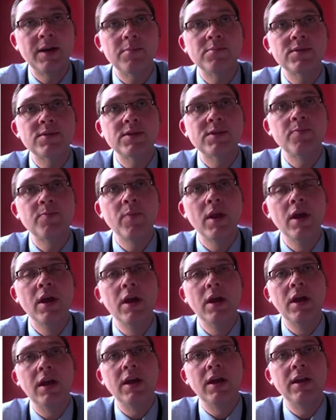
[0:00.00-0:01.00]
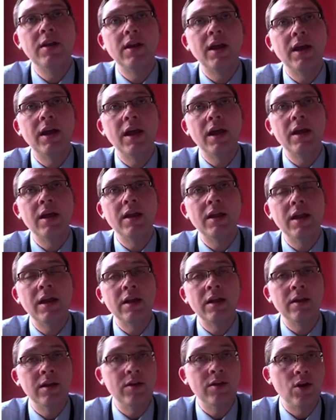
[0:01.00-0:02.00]
exams in
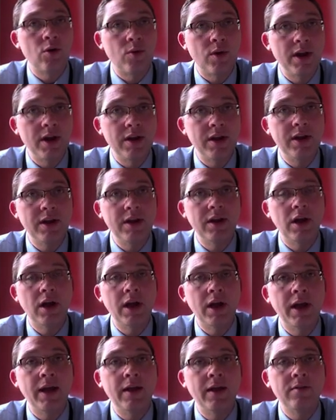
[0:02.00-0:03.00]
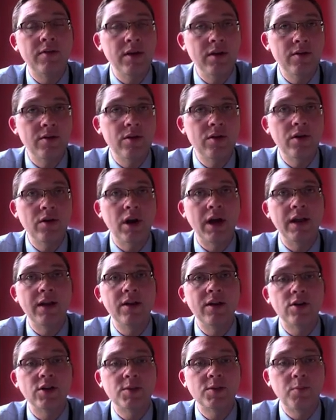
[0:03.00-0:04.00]
the O'Reilly Theatre
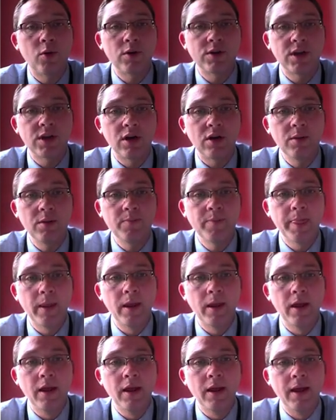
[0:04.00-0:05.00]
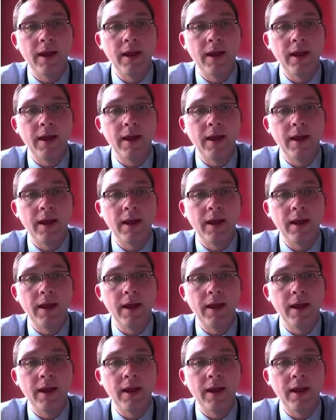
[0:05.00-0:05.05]
and in our sports hall.